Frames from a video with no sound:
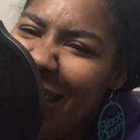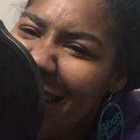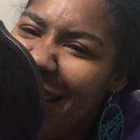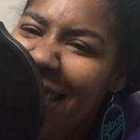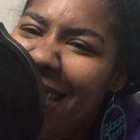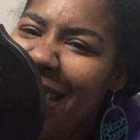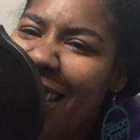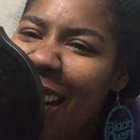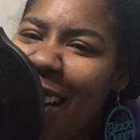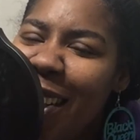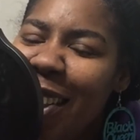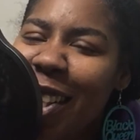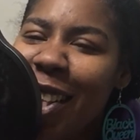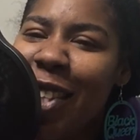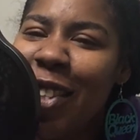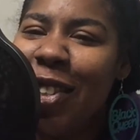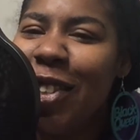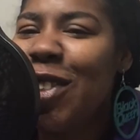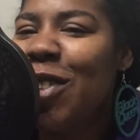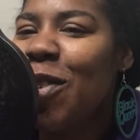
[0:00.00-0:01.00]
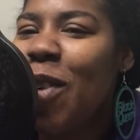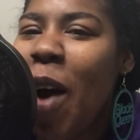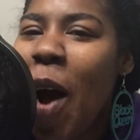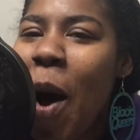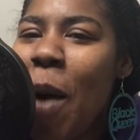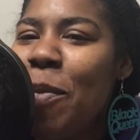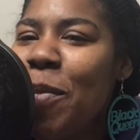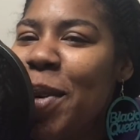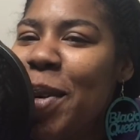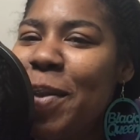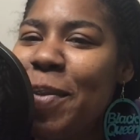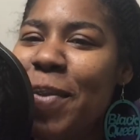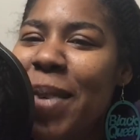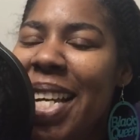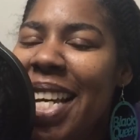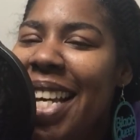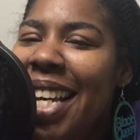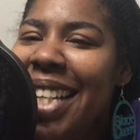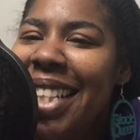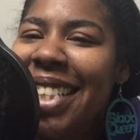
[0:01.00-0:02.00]
you know, drop them
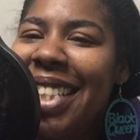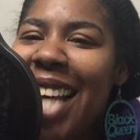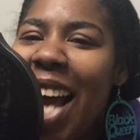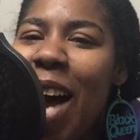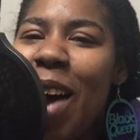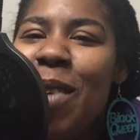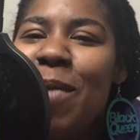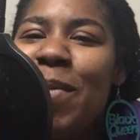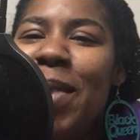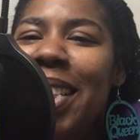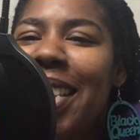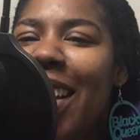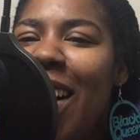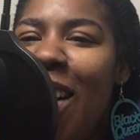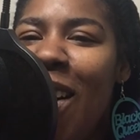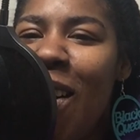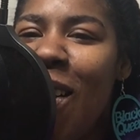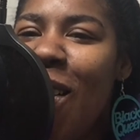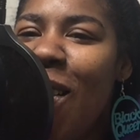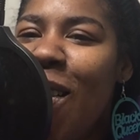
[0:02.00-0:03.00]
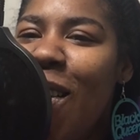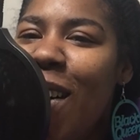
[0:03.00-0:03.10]
down below